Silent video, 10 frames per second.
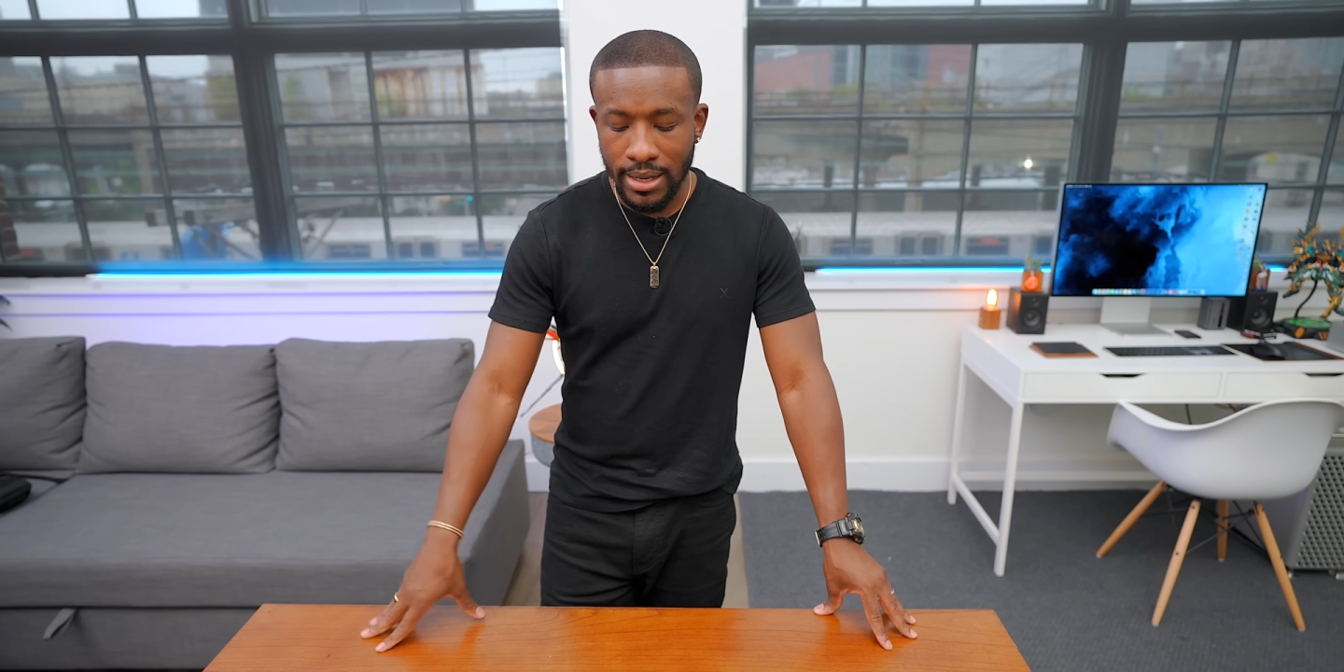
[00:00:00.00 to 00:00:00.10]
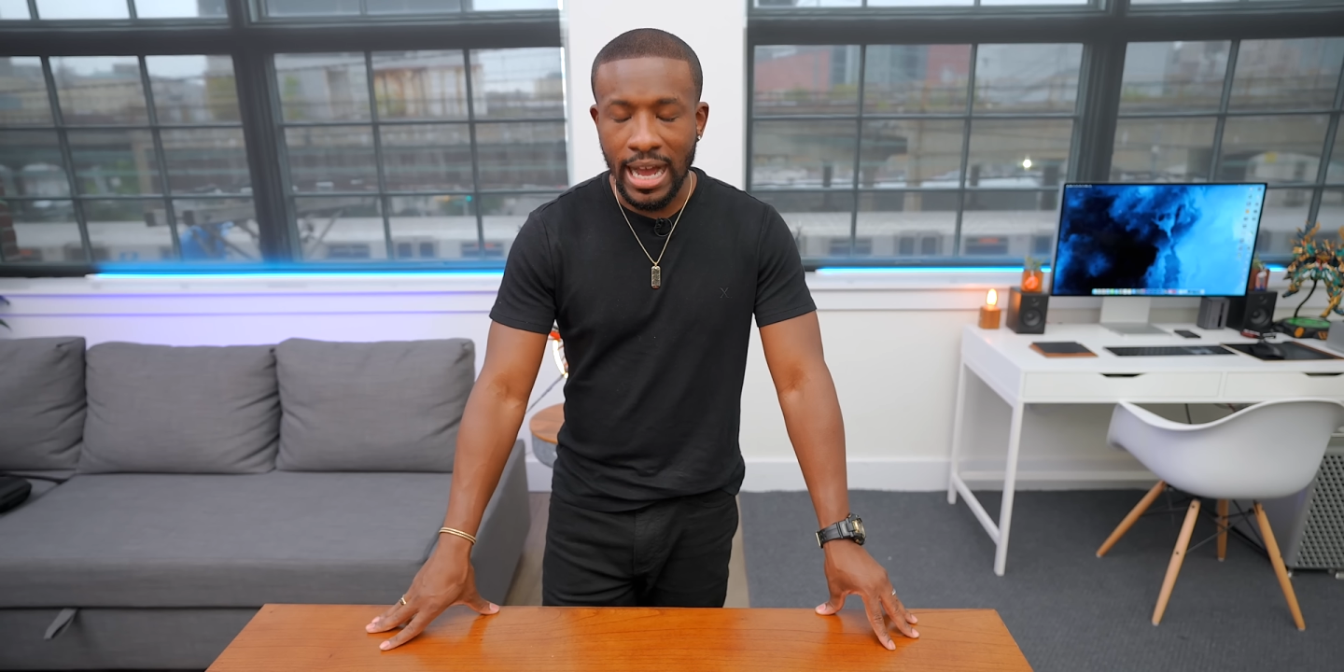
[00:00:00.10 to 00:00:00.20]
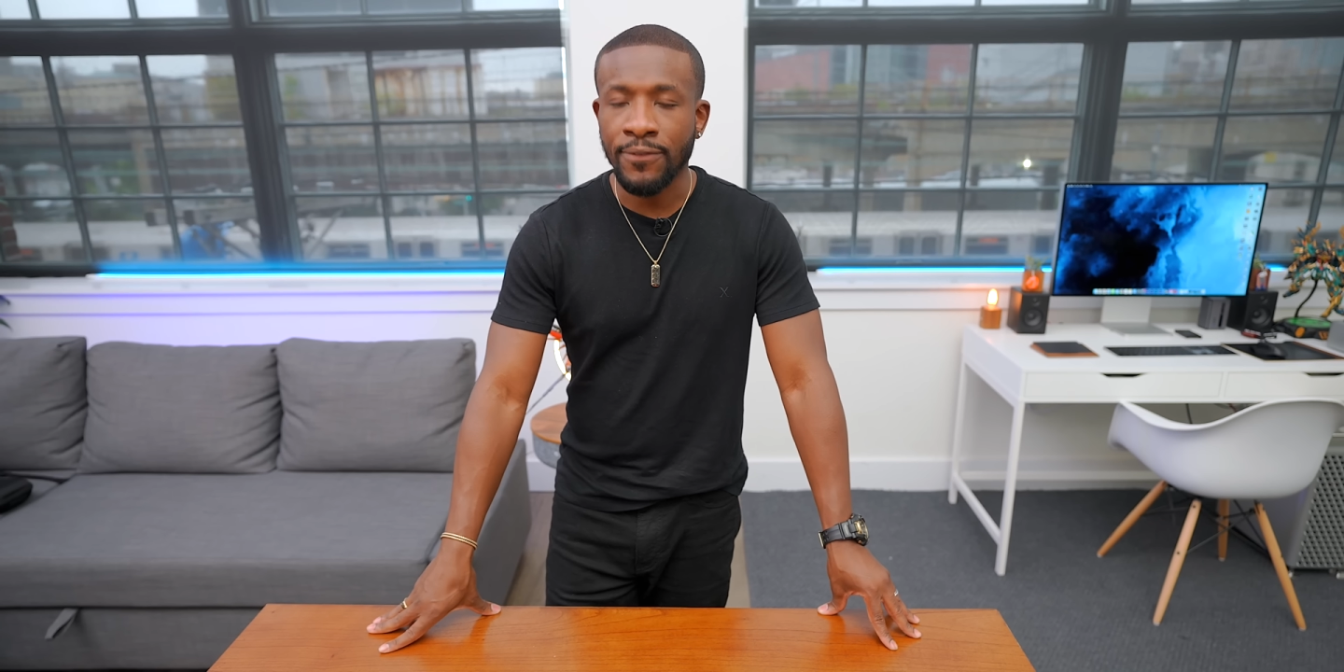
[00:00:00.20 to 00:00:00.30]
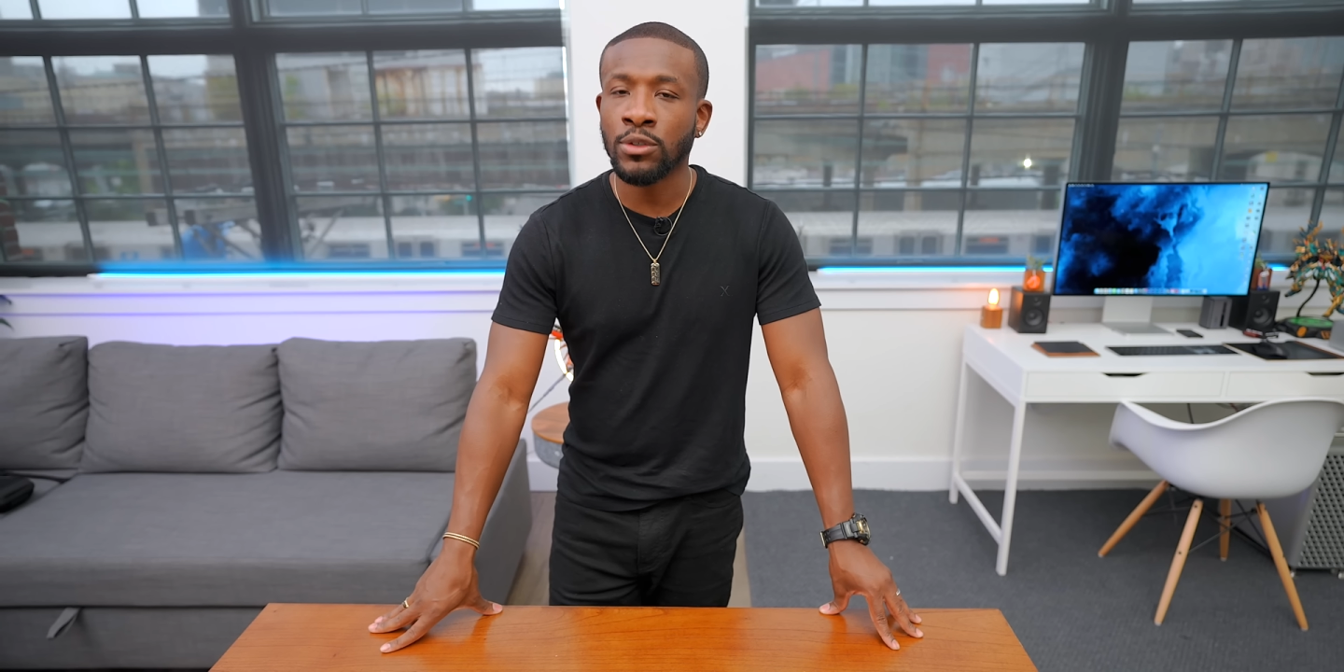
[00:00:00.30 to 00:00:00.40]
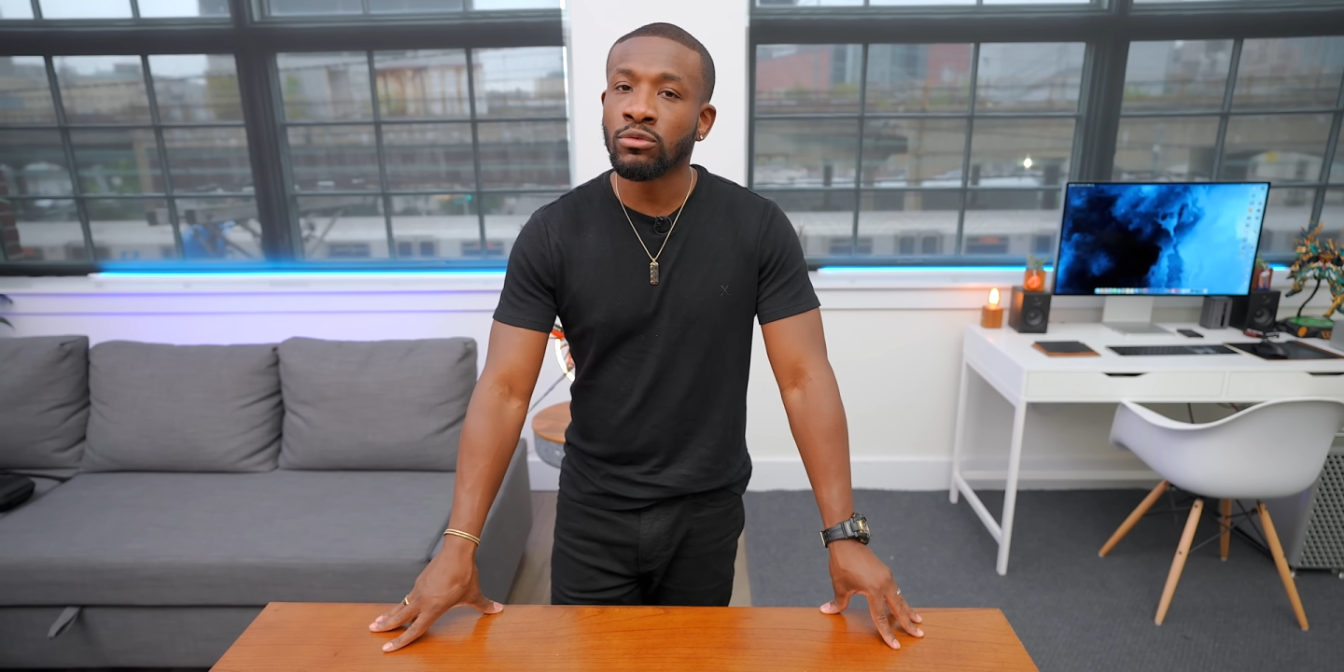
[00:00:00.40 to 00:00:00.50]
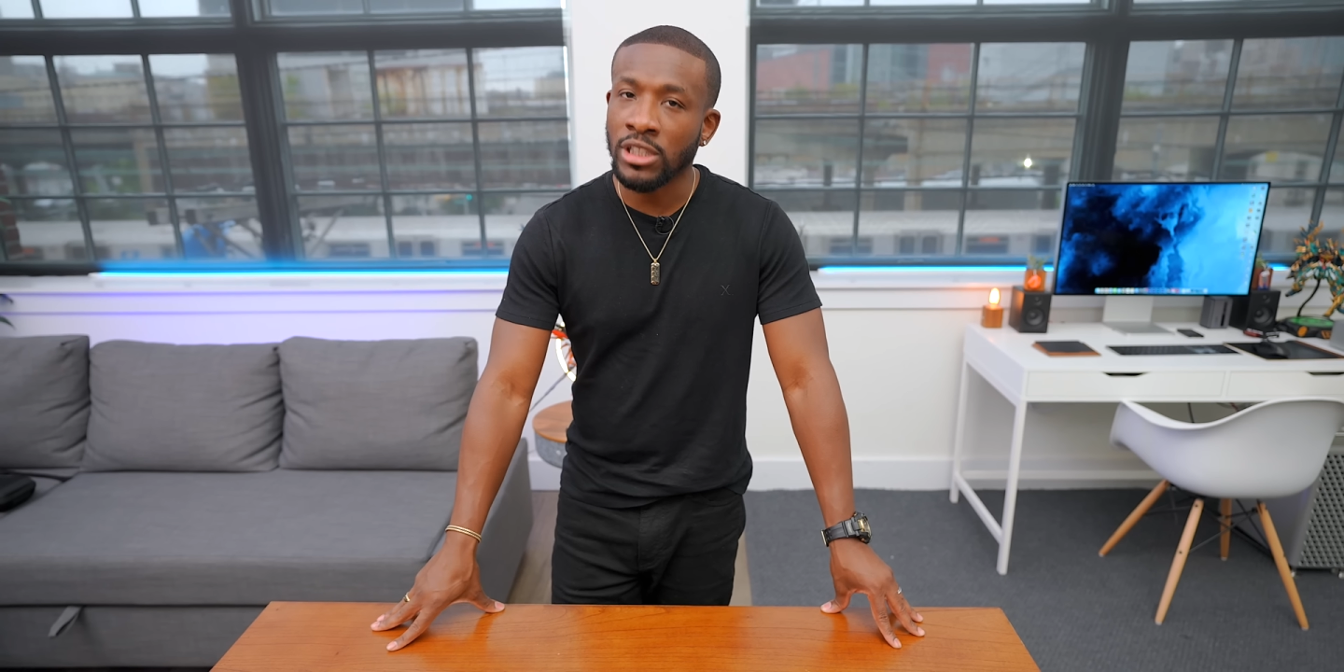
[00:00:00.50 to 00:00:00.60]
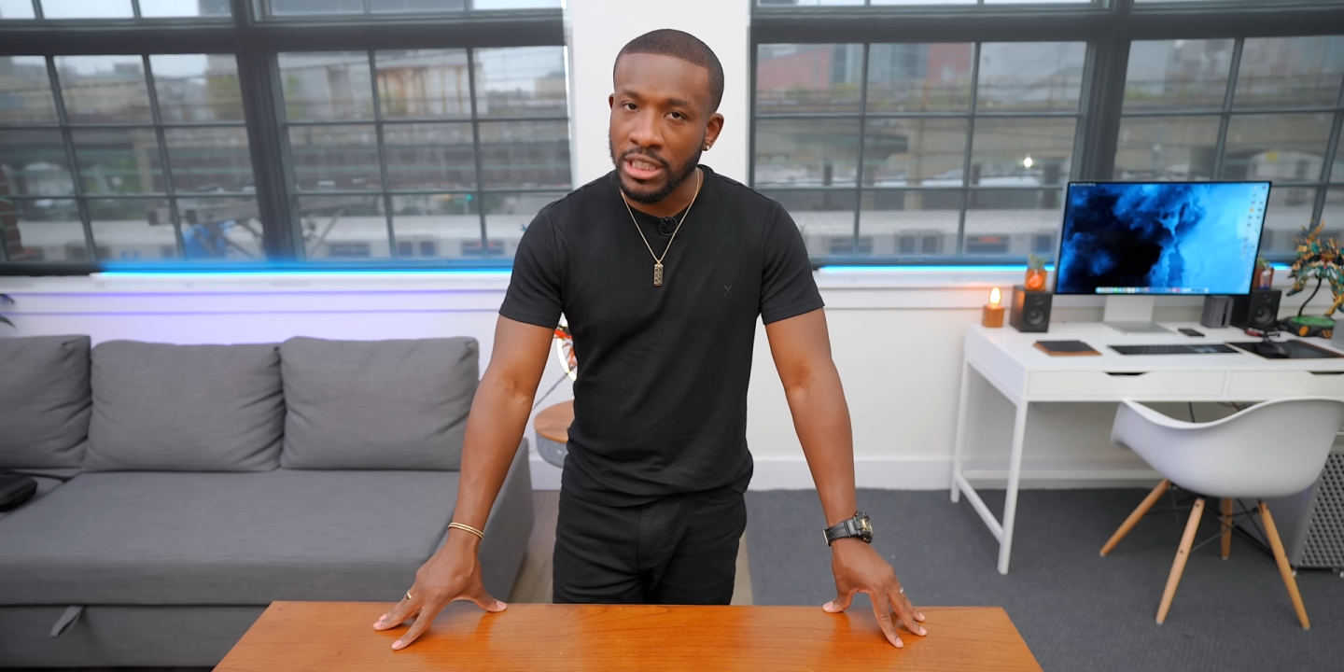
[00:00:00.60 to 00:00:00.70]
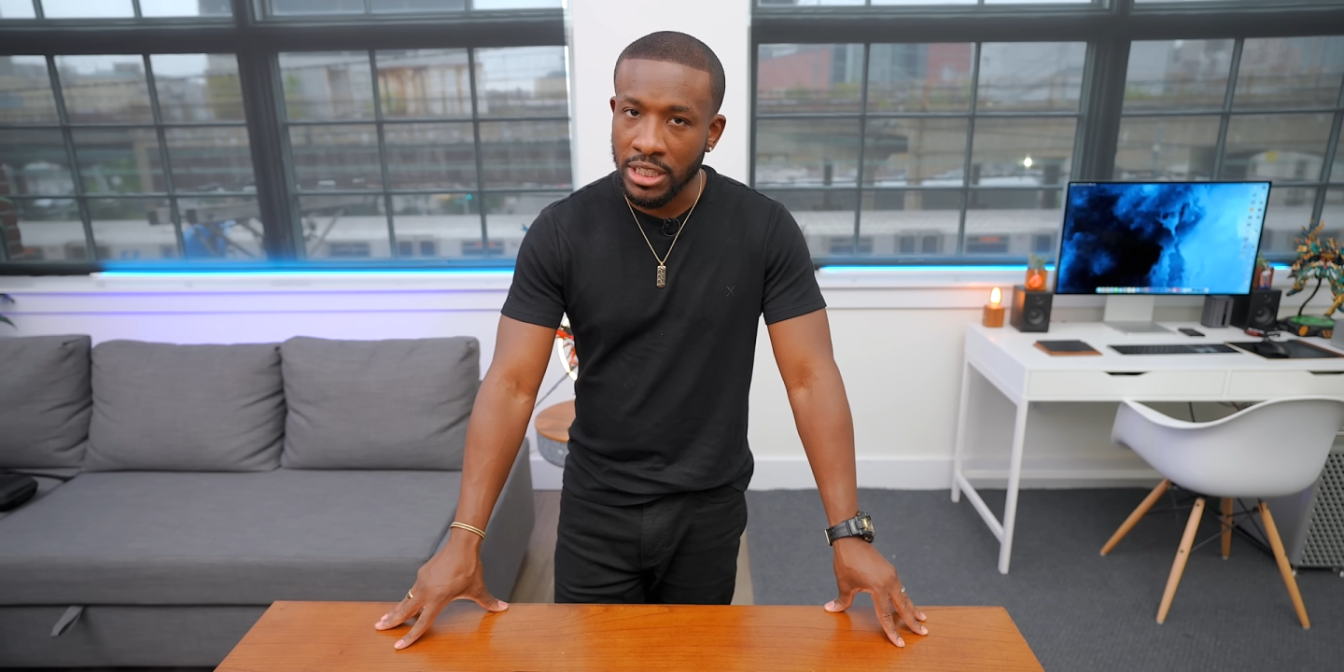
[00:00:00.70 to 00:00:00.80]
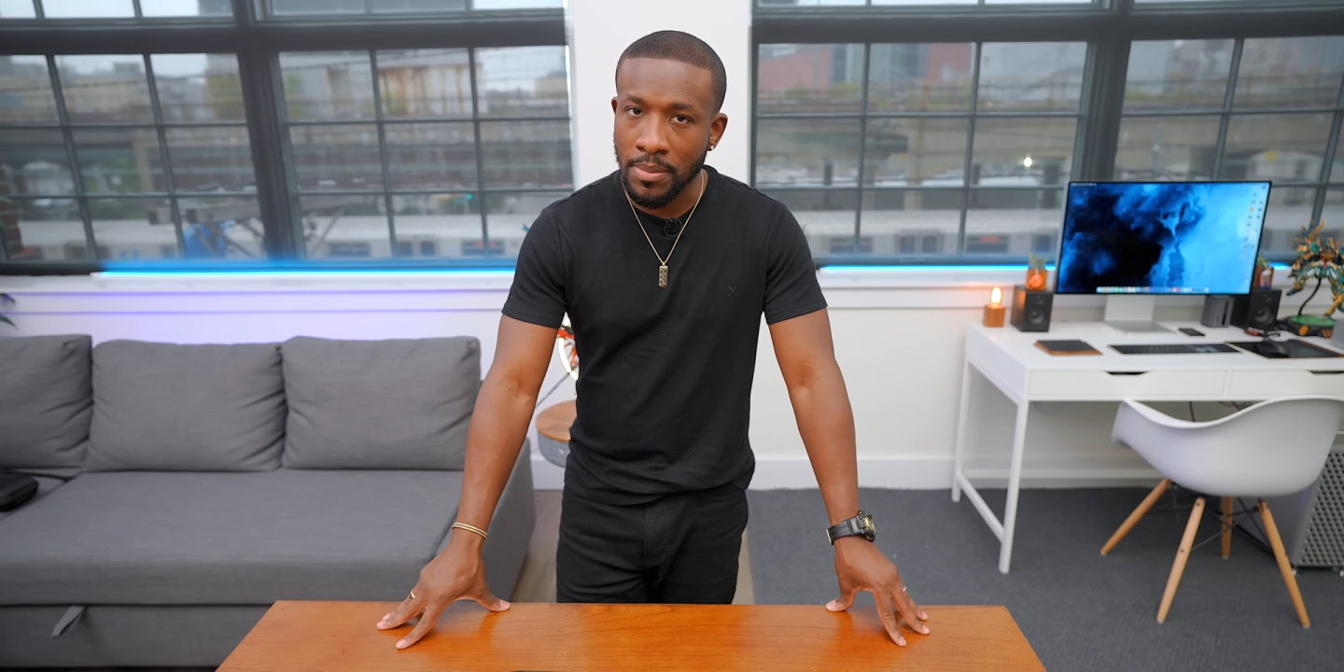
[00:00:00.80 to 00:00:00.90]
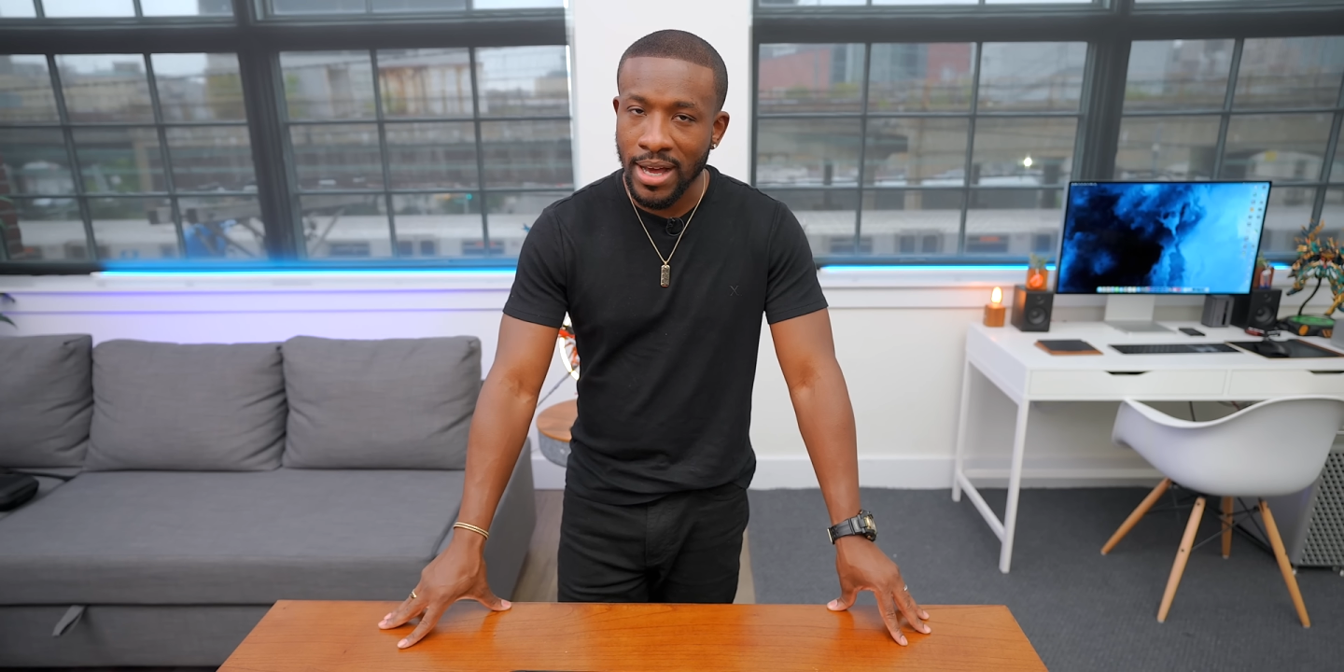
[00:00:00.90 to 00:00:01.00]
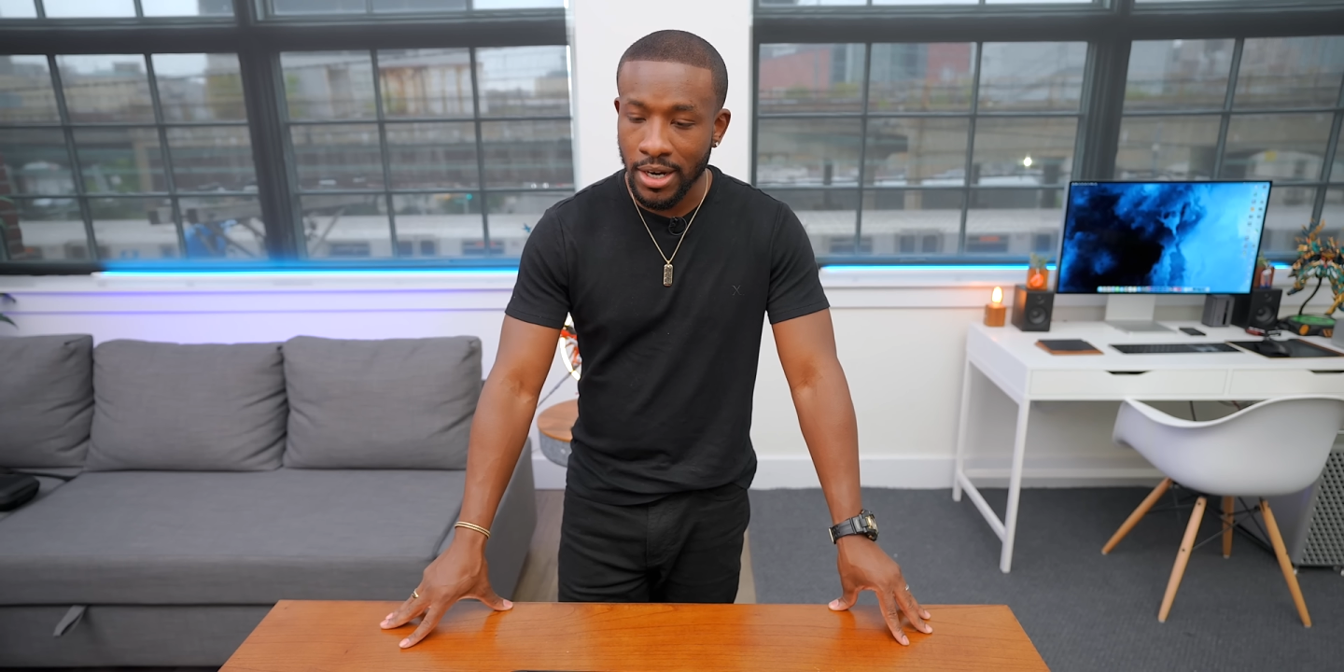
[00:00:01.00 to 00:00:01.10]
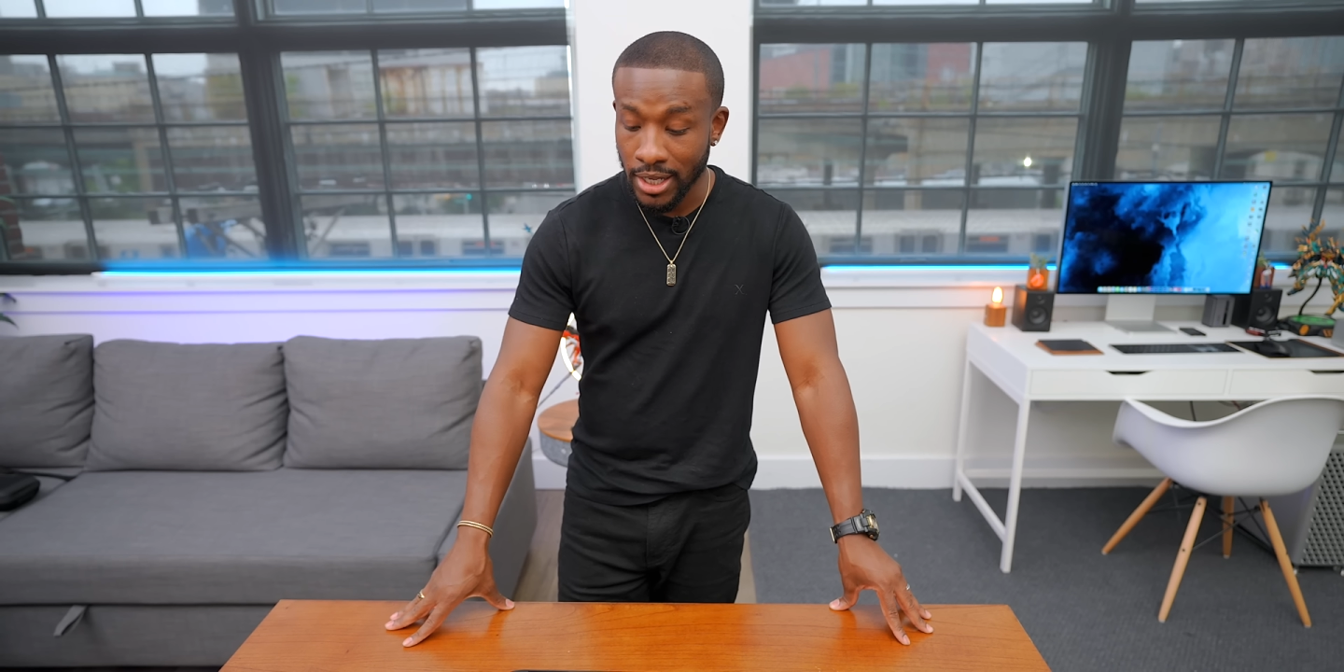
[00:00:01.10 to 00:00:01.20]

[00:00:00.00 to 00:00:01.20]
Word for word: I feel really good about